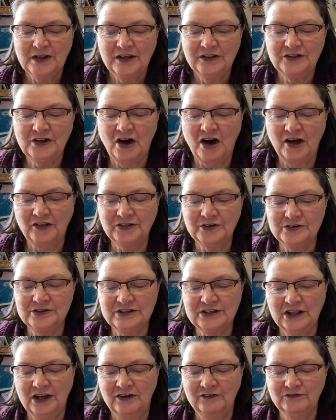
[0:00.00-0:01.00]
the author's
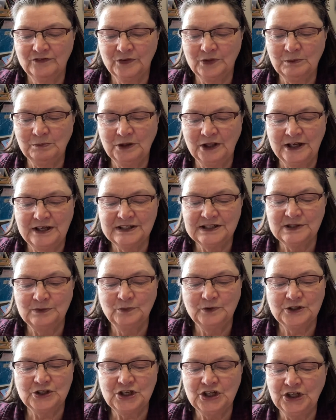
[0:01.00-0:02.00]
love for the place in
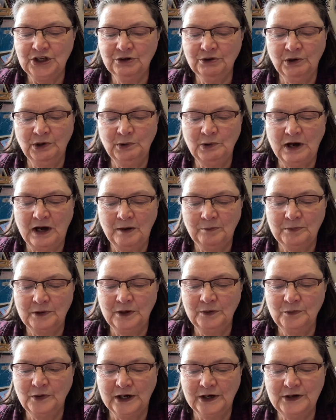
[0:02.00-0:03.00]
which he grew up
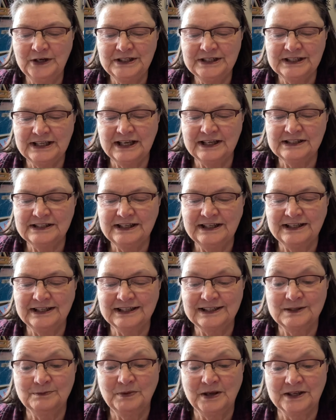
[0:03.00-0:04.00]
and where he says he
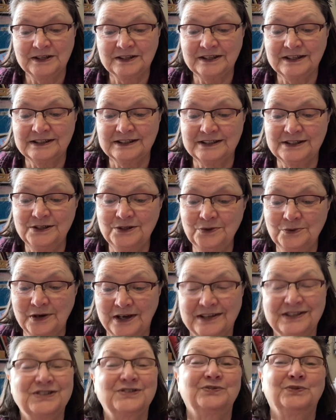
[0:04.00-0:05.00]
expects to
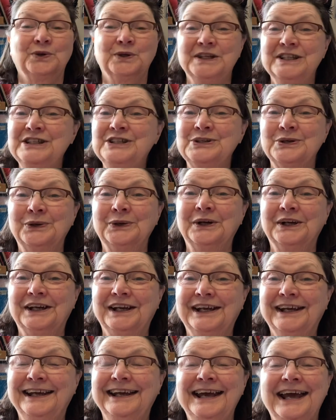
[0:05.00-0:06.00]
rest for
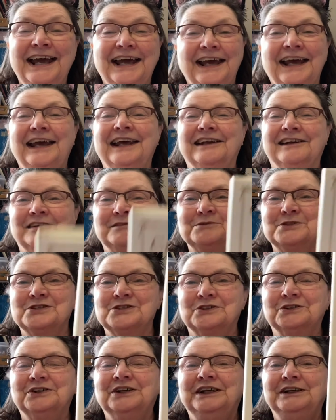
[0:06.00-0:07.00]
eternity. And I'm
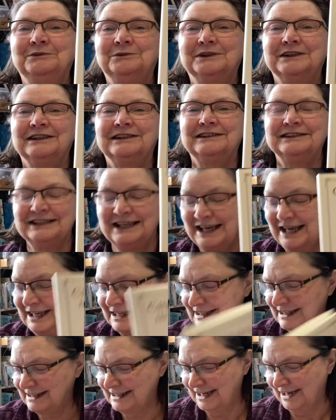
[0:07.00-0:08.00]
sure he will.
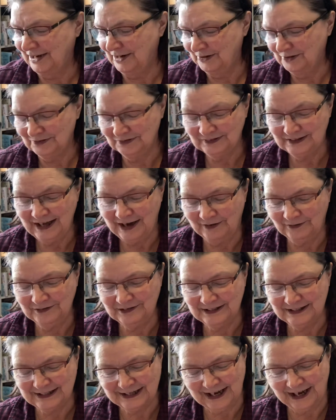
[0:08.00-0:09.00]
So that
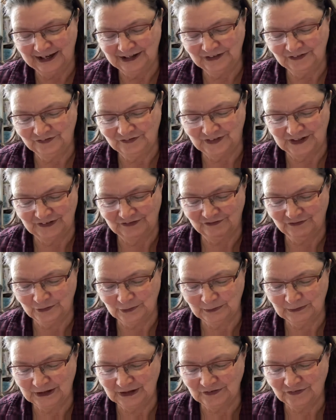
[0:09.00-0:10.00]
was kind of fun for
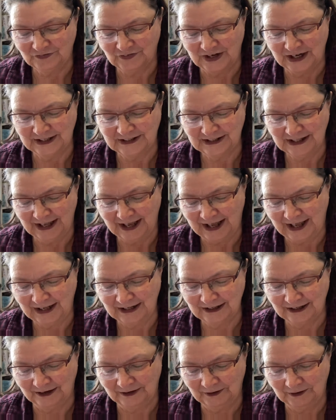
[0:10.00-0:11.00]
me to find that.
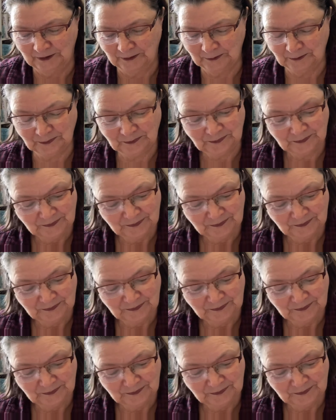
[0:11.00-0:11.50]
Um,